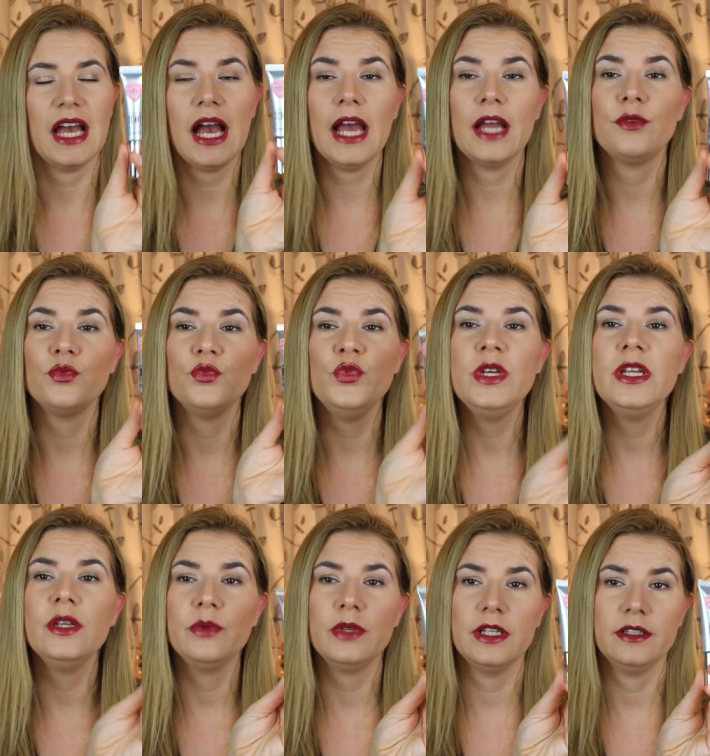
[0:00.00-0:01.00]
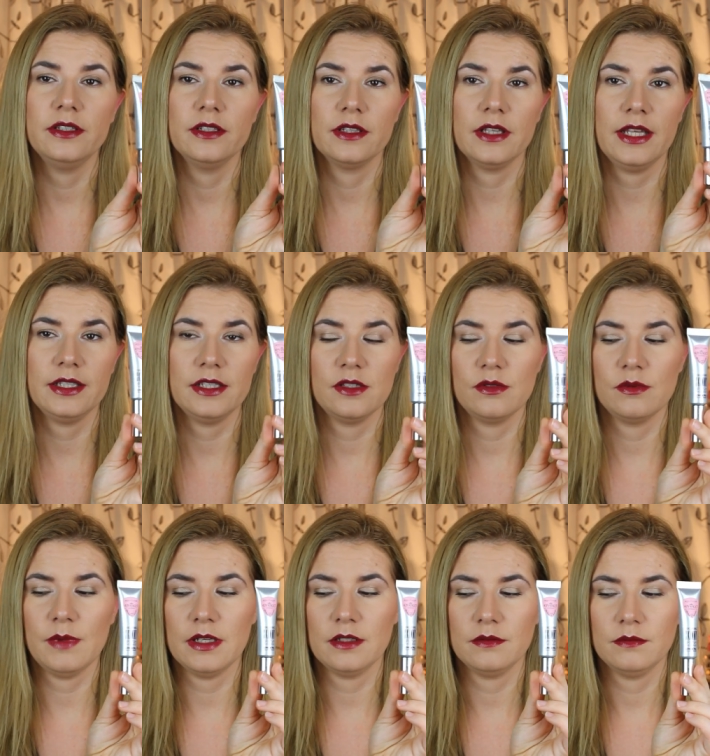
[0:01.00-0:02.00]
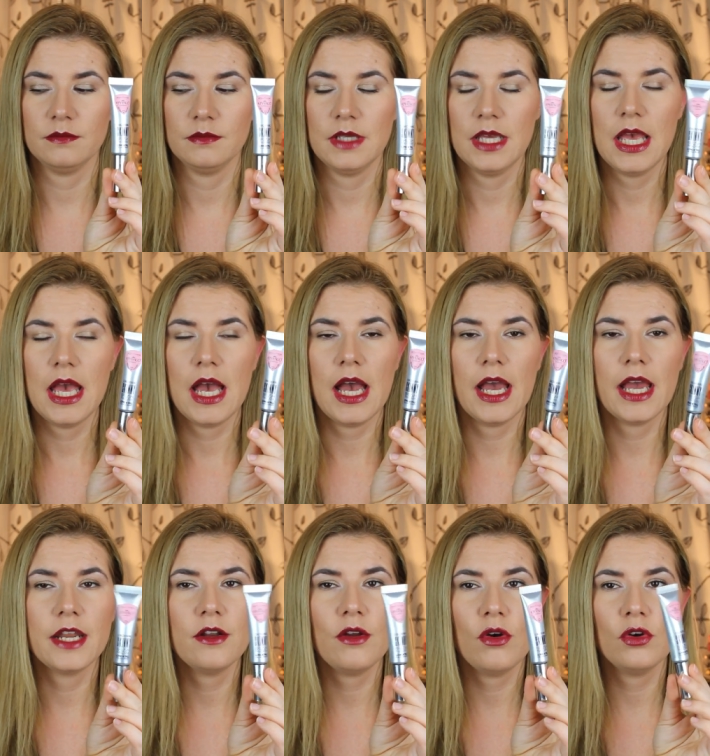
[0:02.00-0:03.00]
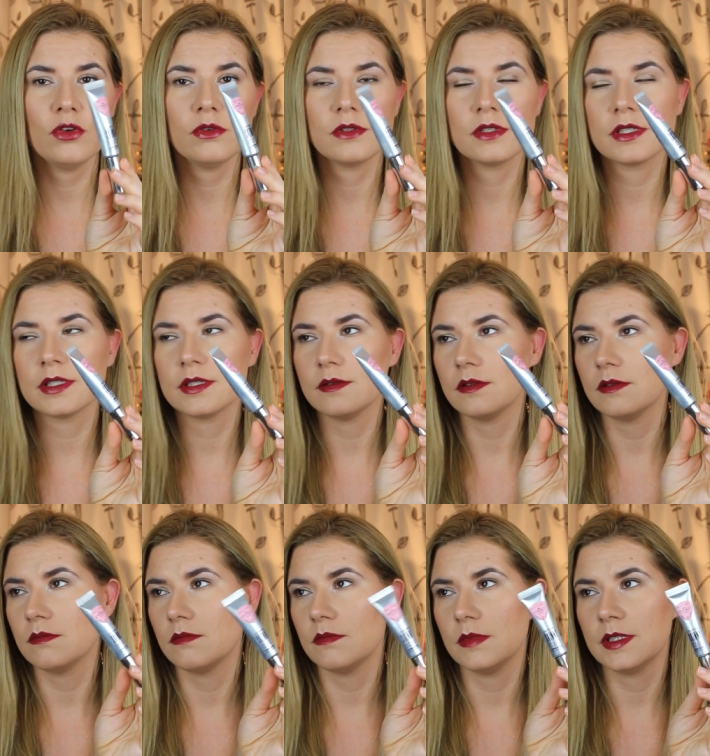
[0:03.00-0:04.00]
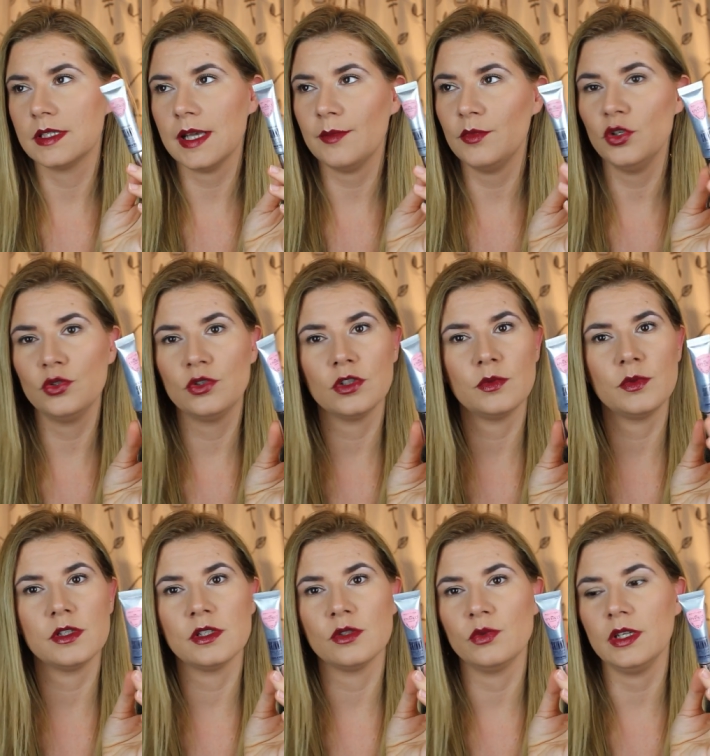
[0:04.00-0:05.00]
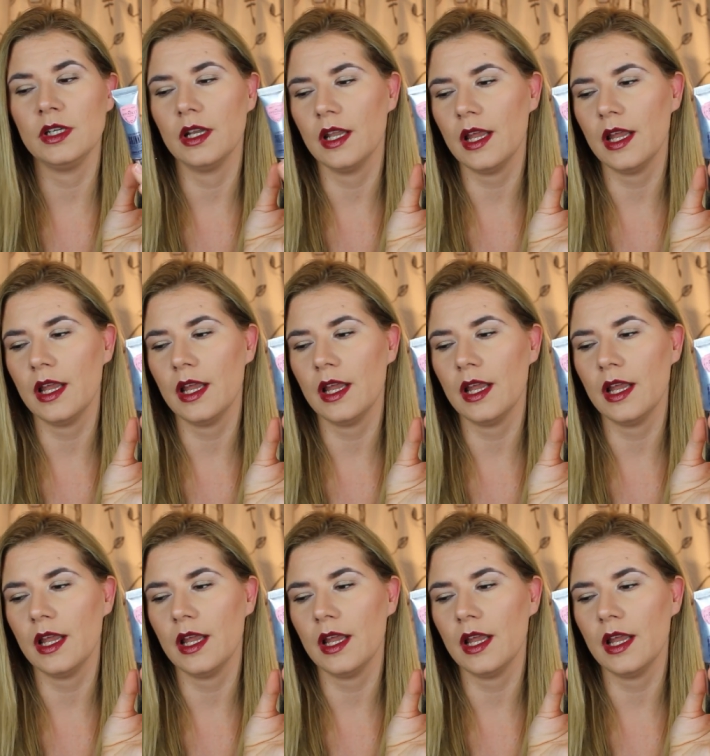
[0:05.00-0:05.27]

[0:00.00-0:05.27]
I really really didn't like this one. I know some YouTubers really